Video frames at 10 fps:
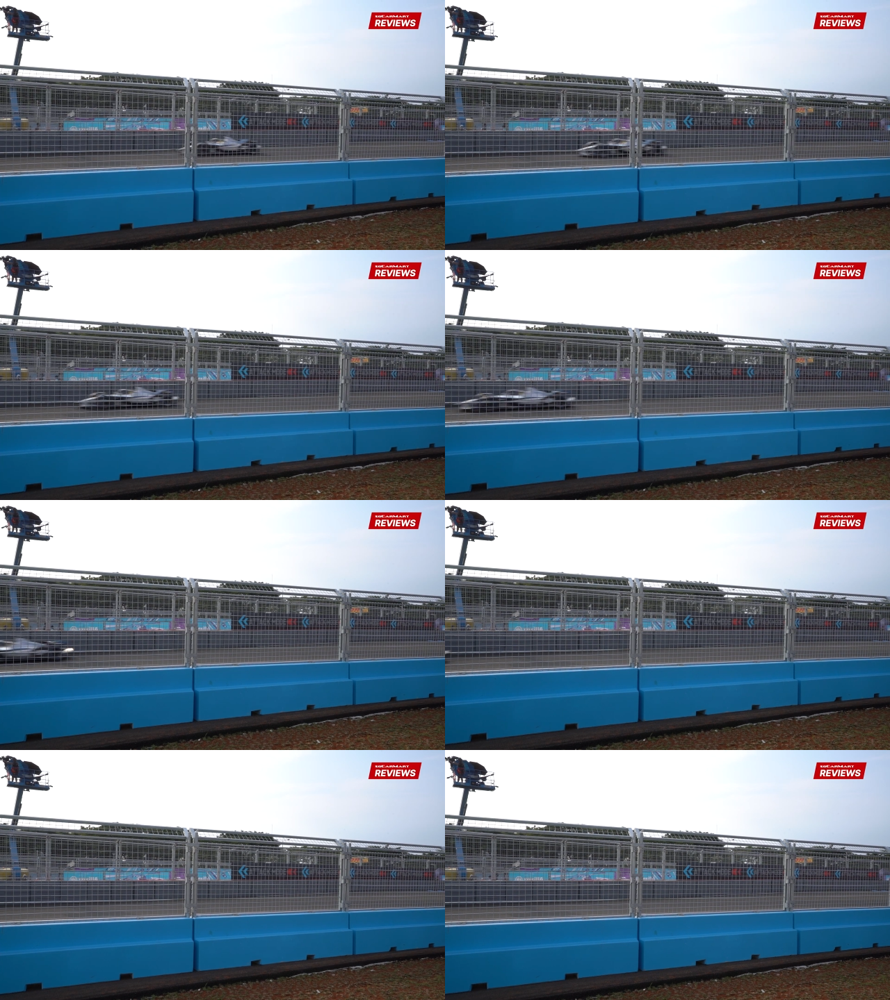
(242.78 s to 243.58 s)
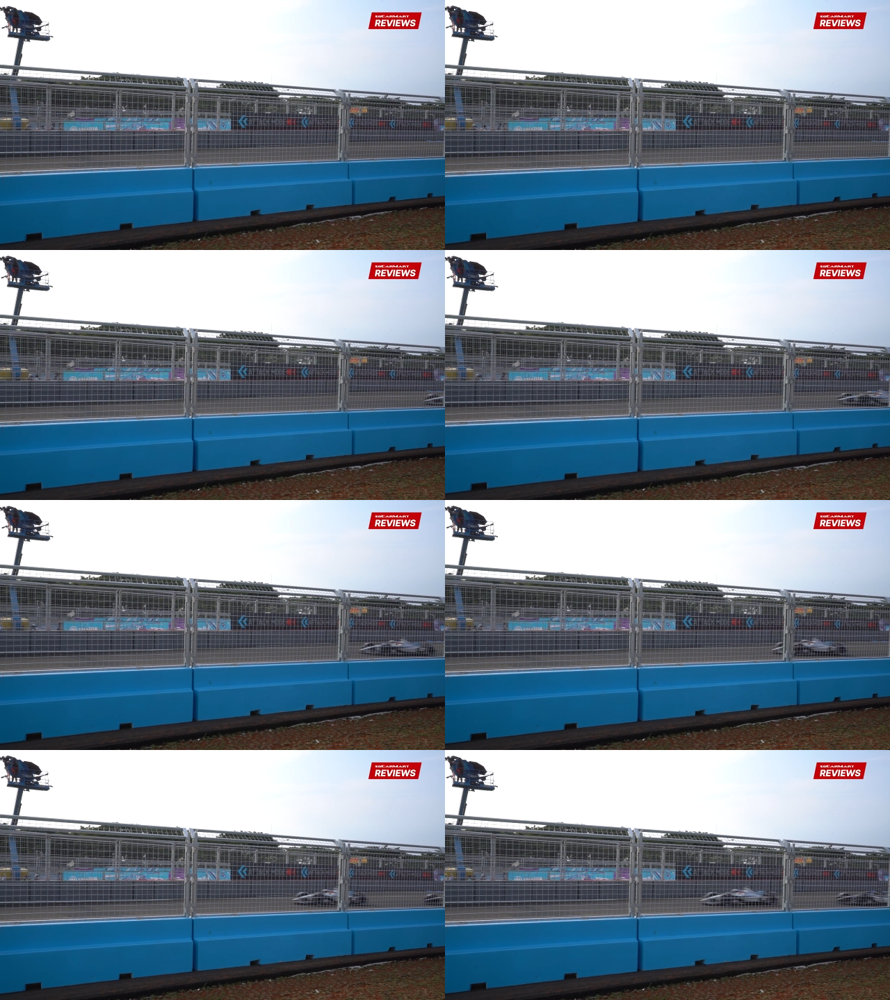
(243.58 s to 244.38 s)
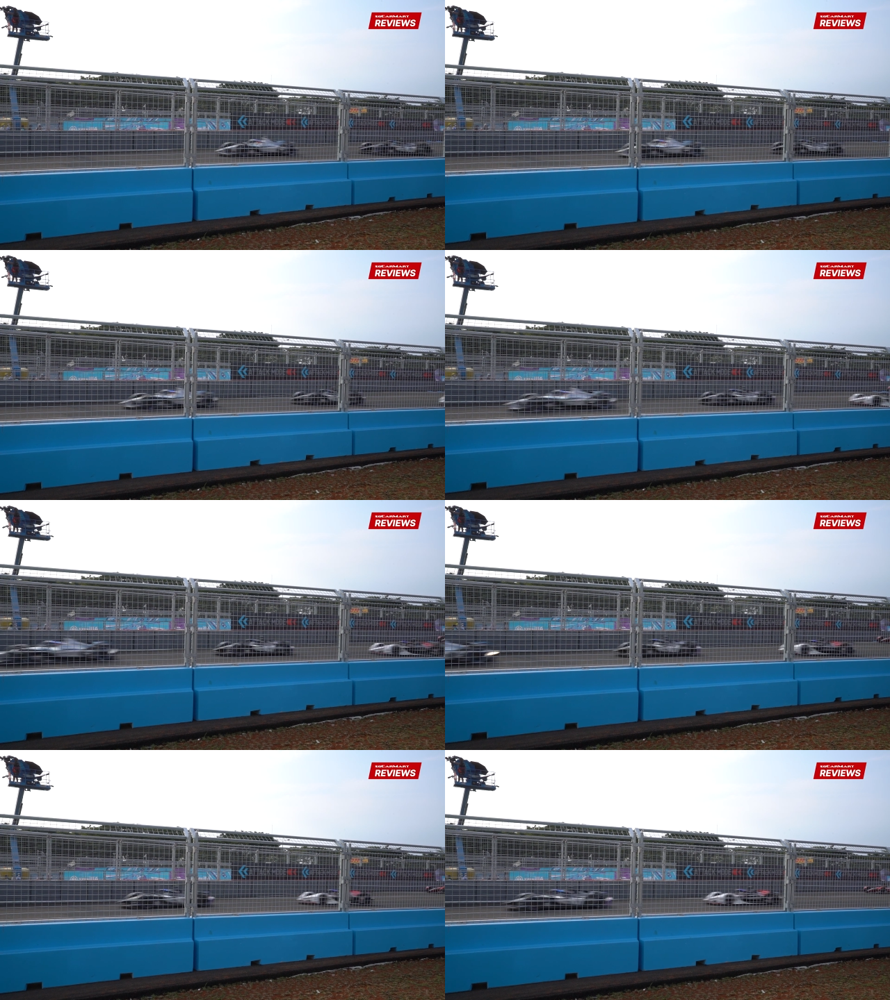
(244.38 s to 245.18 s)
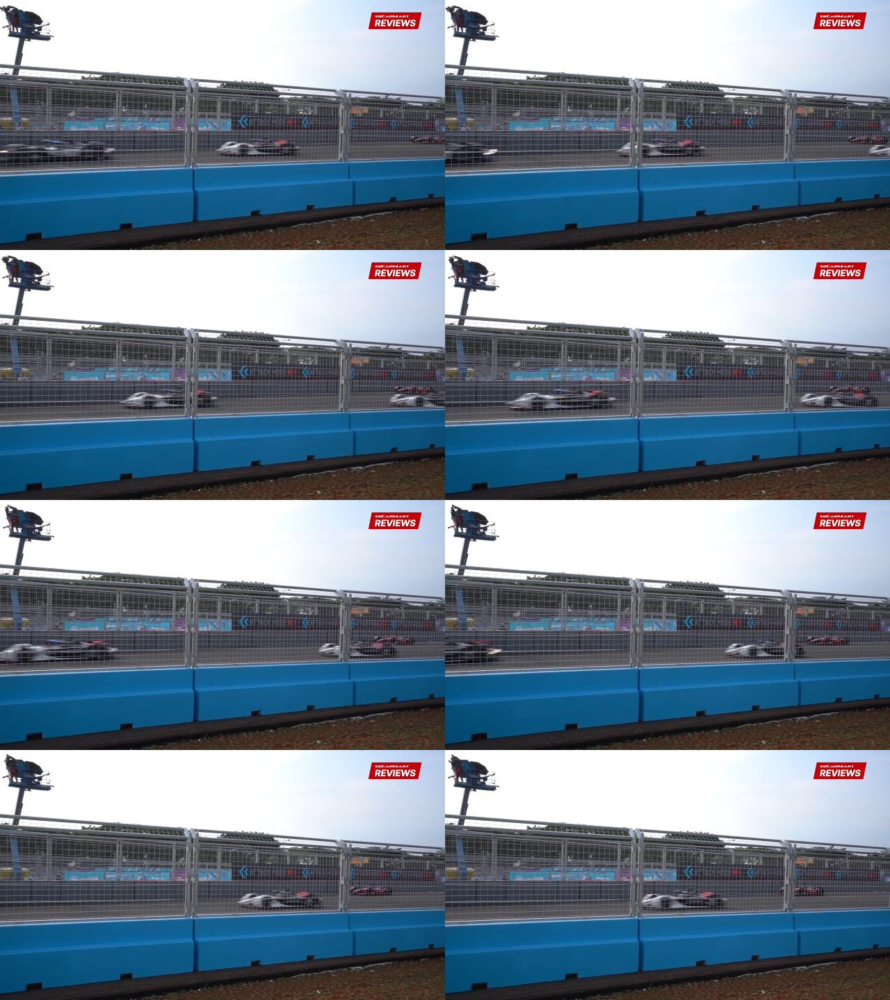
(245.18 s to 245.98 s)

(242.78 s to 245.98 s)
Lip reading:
[unreadable: no face in view]